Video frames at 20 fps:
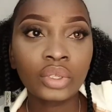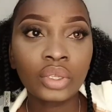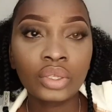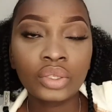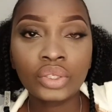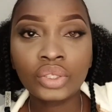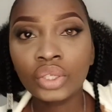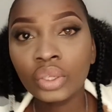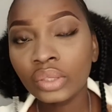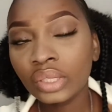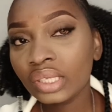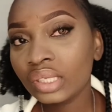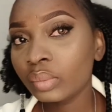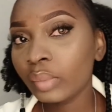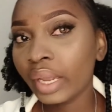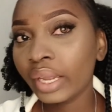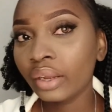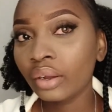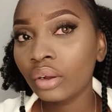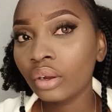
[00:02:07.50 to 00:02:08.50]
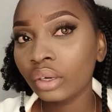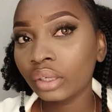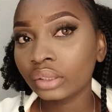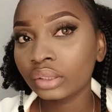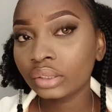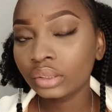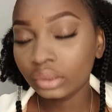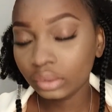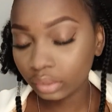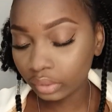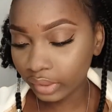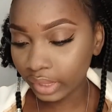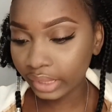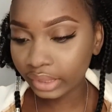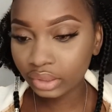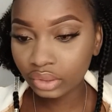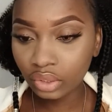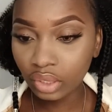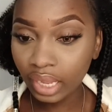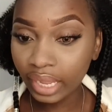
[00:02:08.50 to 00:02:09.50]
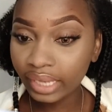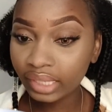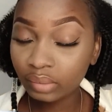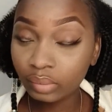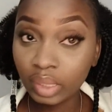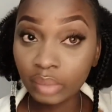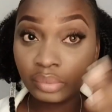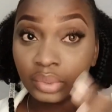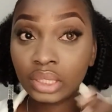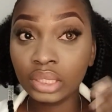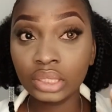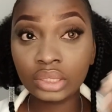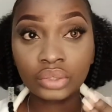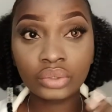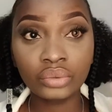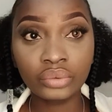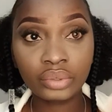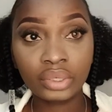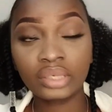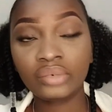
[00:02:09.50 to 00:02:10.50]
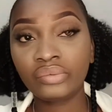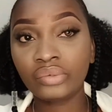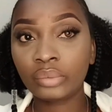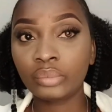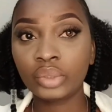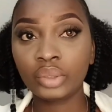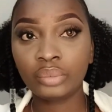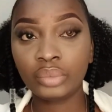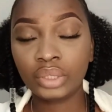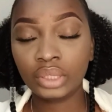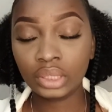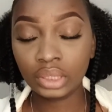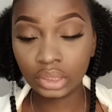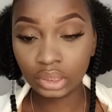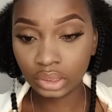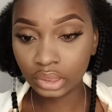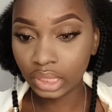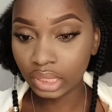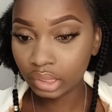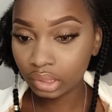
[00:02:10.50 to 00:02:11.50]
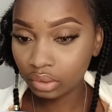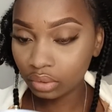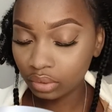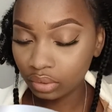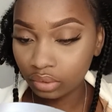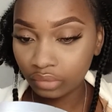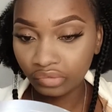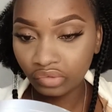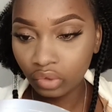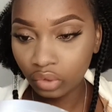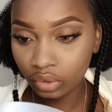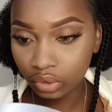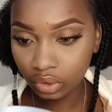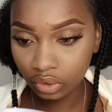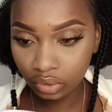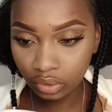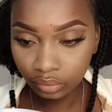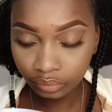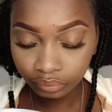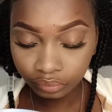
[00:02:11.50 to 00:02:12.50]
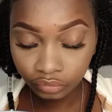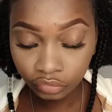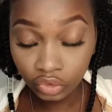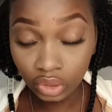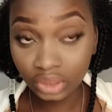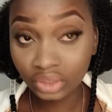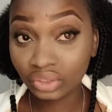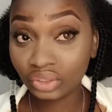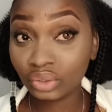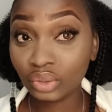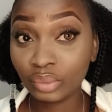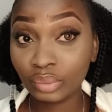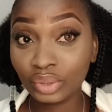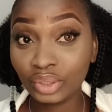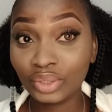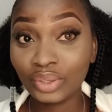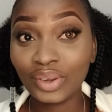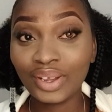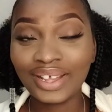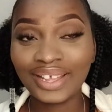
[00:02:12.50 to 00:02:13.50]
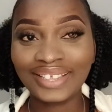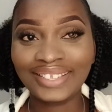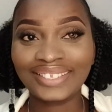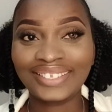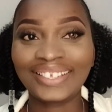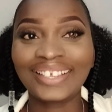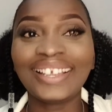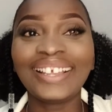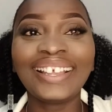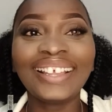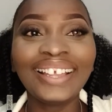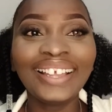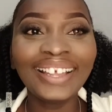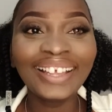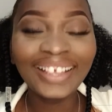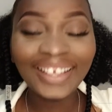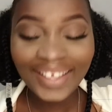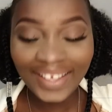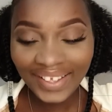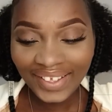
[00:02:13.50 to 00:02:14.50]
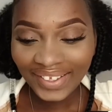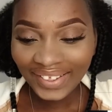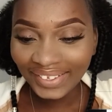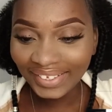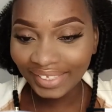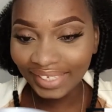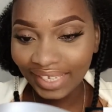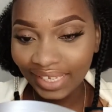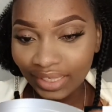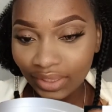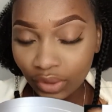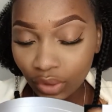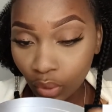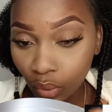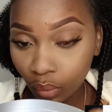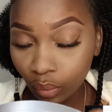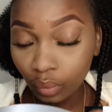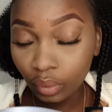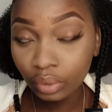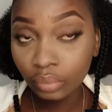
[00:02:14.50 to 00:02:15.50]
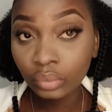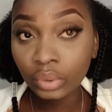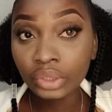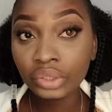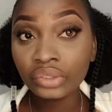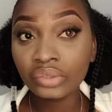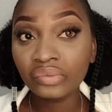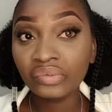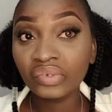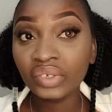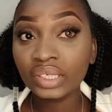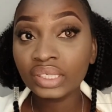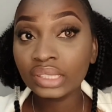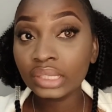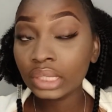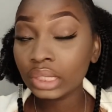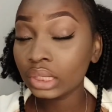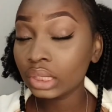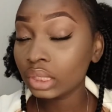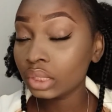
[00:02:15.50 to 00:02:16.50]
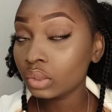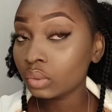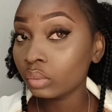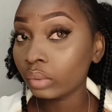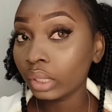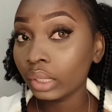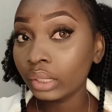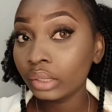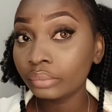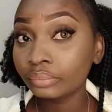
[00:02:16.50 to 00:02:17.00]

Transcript: So this might hurt, alright? Your eyes might be a little red from the beginning. That's because, of course, you're disturbing your eyes. Okay, so once you fix it this way,